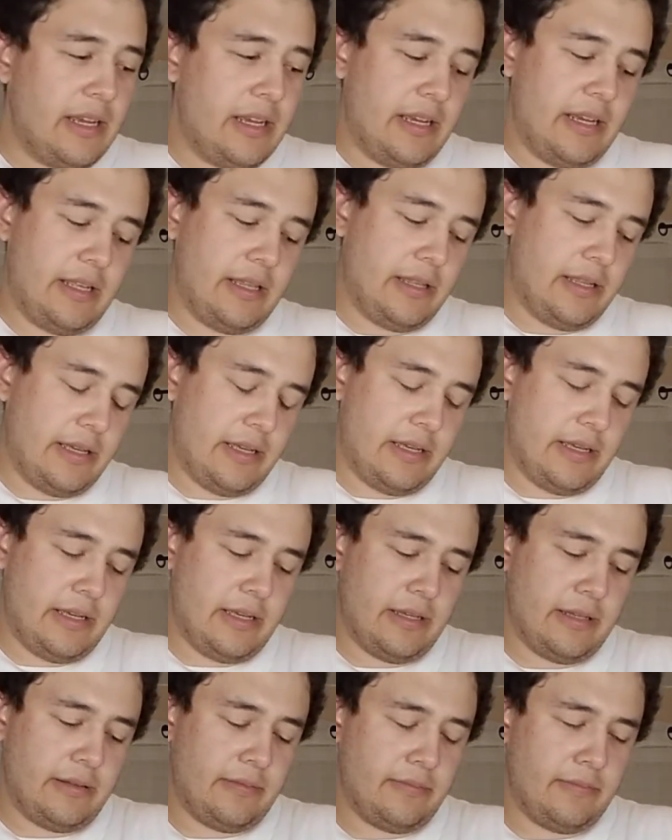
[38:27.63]
and
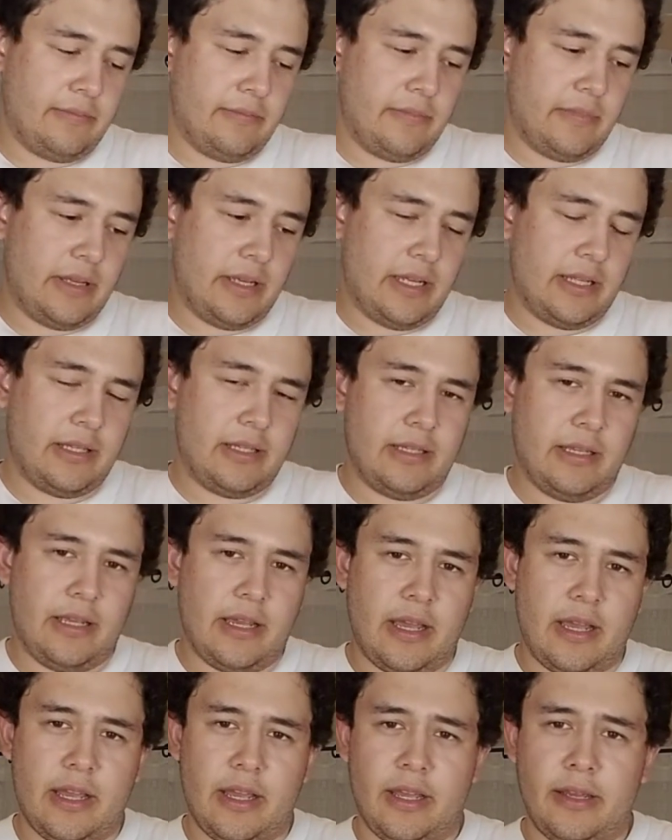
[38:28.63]
the
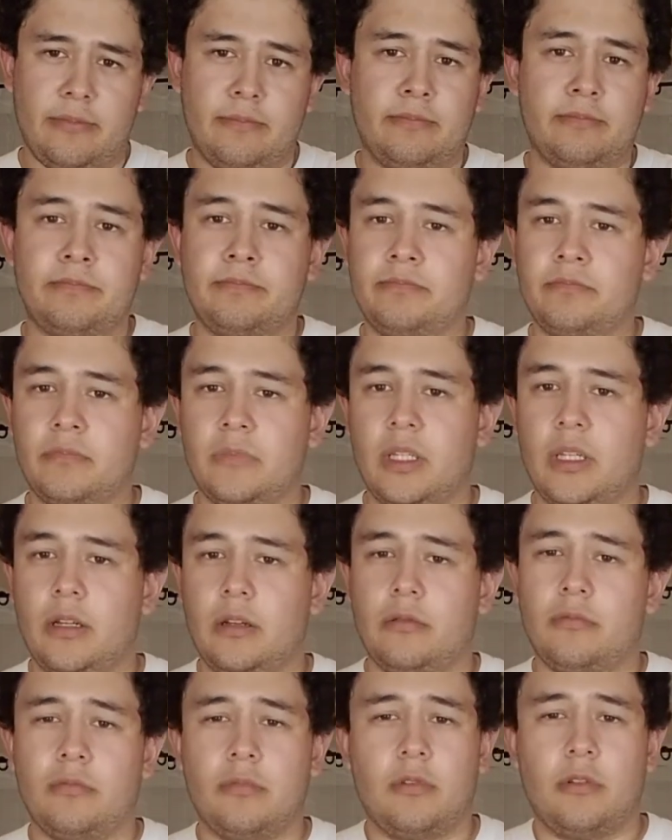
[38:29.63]

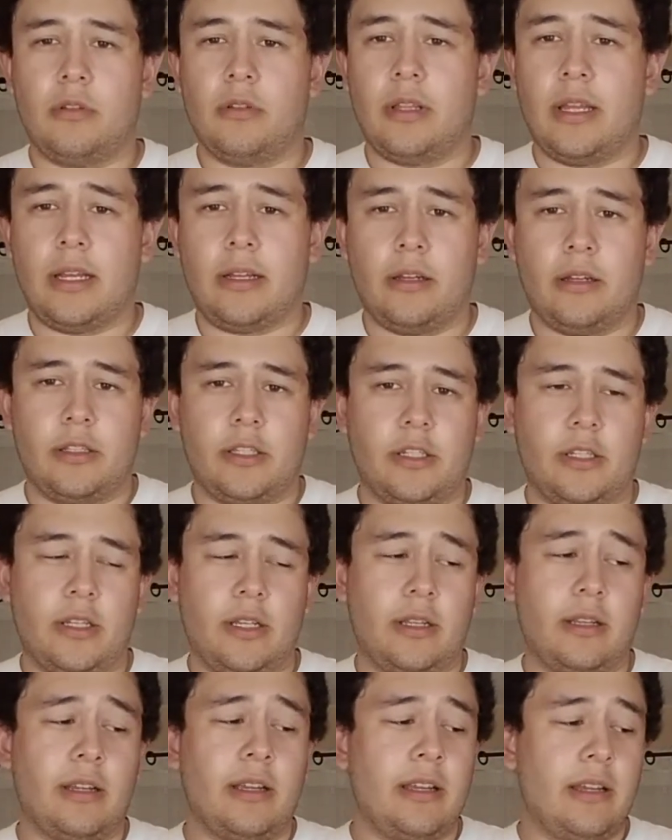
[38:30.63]
NCAA, all that good
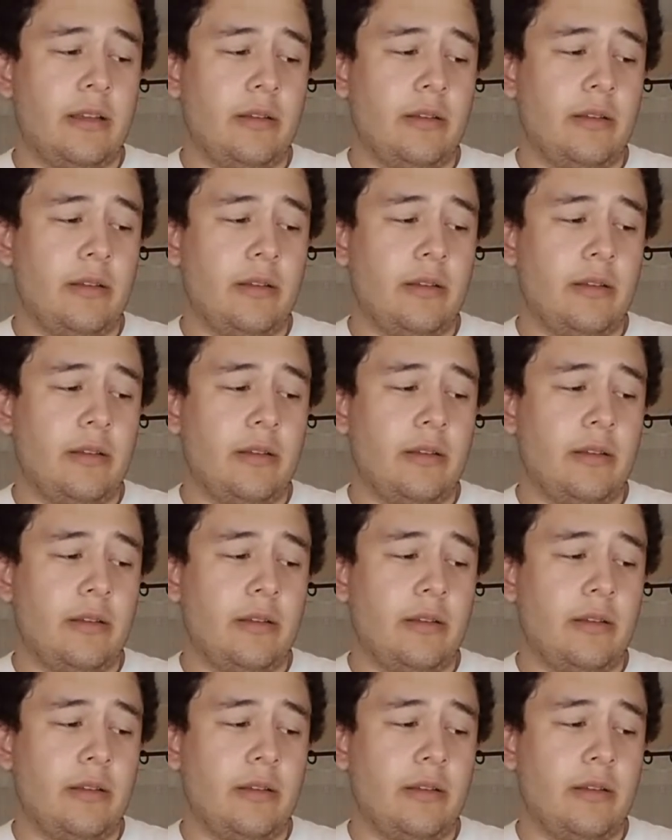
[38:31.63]
shit.